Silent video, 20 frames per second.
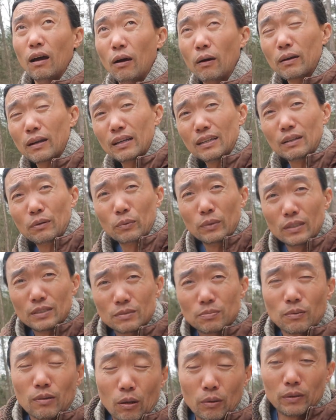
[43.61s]
Okay, the wind's
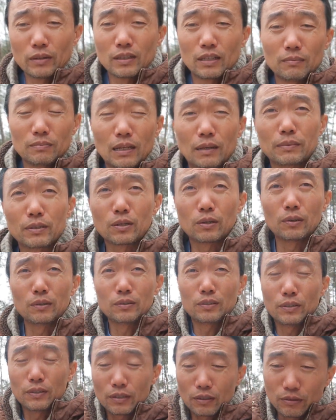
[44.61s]
blowing up. Let me go
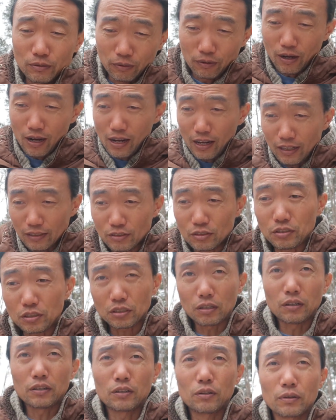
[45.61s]
into the garage
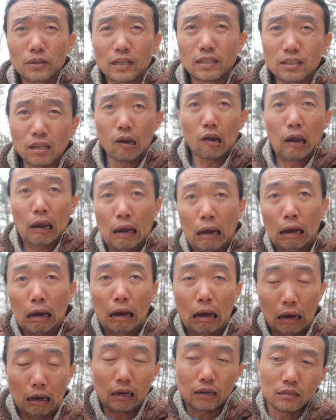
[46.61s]
so you don't get the
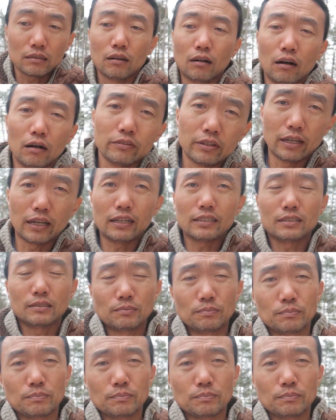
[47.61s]
all day.